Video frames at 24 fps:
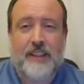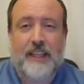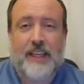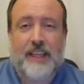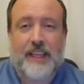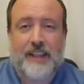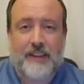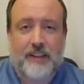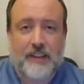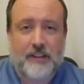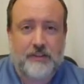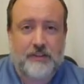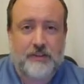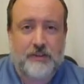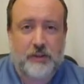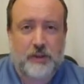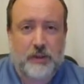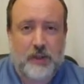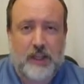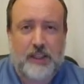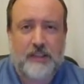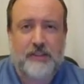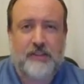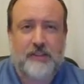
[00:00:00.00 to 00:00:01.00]
the
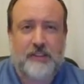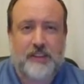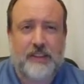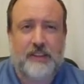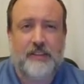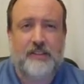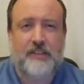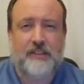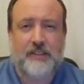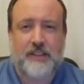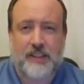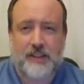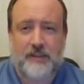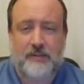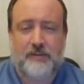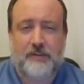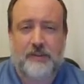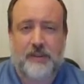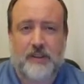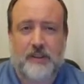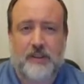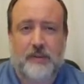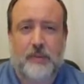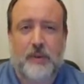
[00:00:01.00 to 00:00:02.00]
stress is
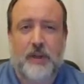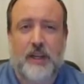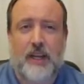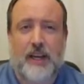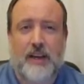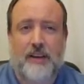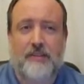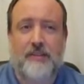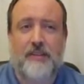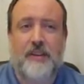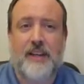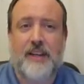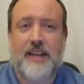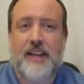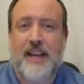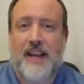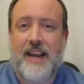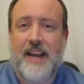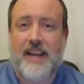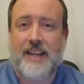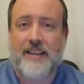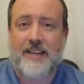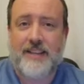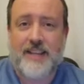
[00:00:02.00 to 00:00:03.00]
different. We have
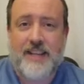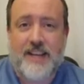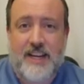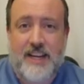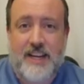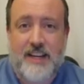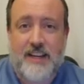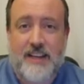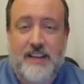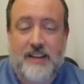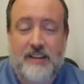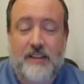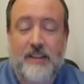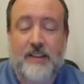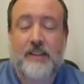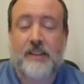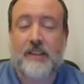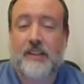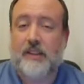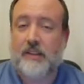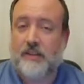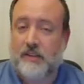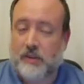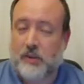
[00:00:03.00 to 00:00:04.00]
18.
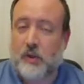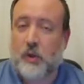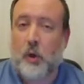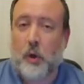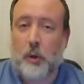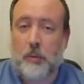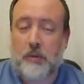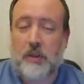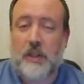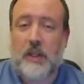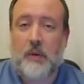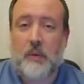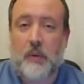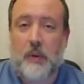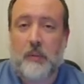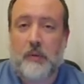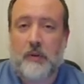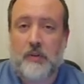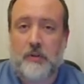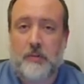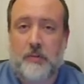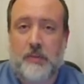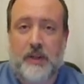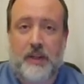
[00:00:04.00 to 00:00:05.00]
Normally when we
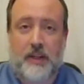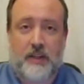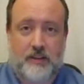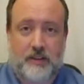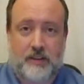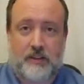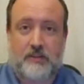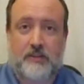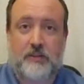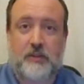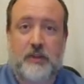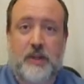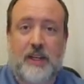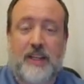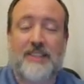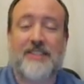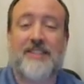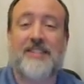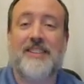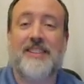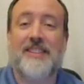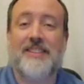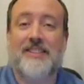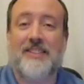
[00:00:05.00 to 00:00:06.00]
speak, the stress
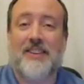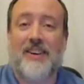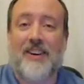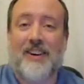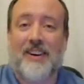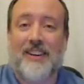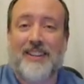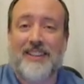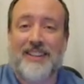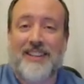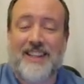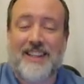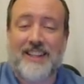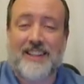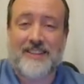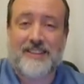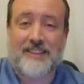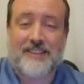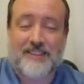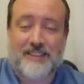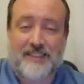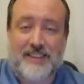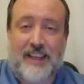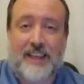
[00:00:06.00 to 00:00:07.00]
is on the
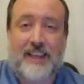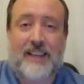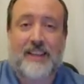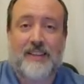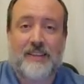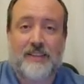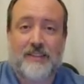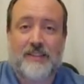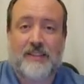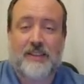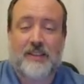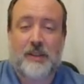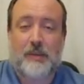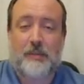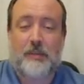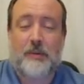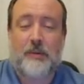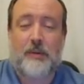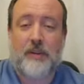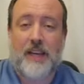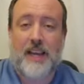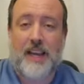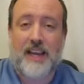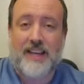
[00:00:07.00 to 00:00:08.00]
second syllable,
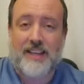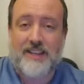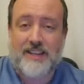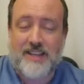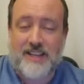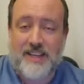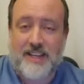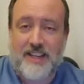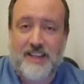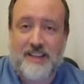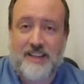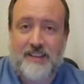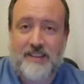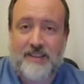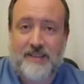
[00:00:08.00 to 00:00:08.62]
18.